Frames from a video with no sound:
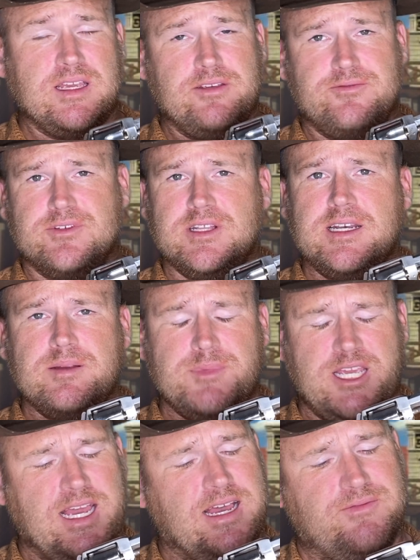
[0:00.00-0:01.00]
you for letting me
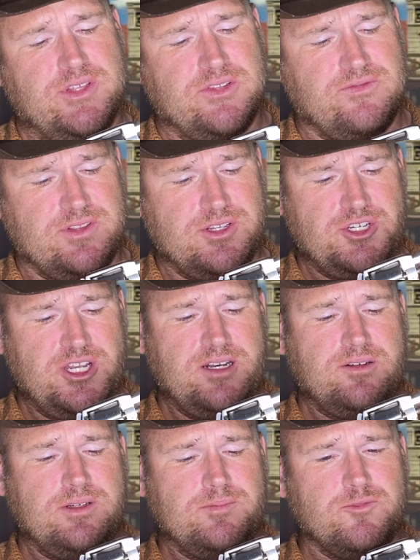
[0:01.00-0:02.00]
have this for the
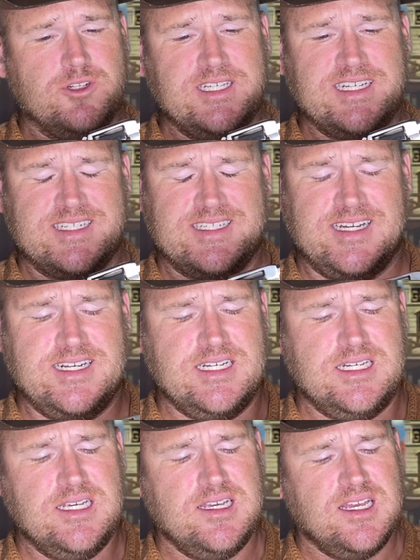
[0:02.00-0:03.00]
channel. I'm really
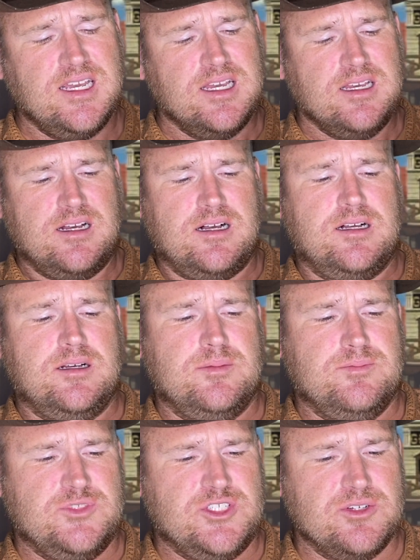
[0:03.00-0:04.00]
excited.
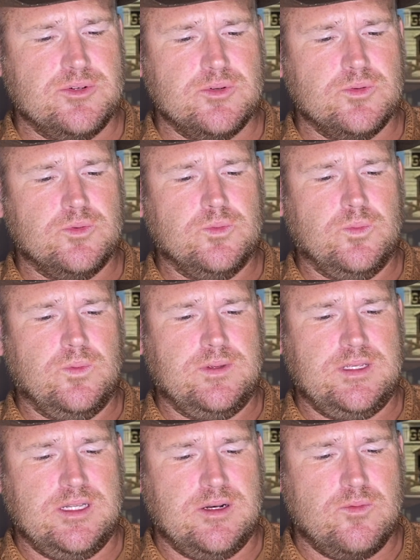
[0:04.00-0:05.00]
So,
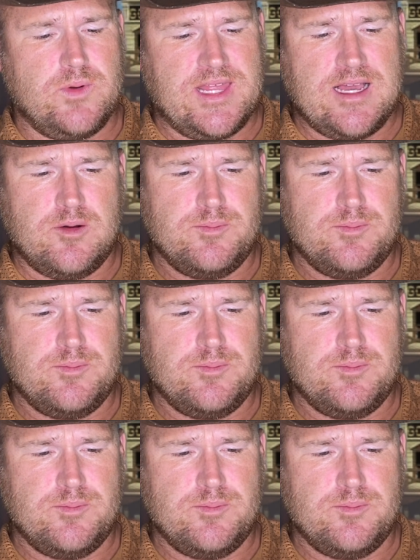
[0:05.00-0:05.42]
you know, without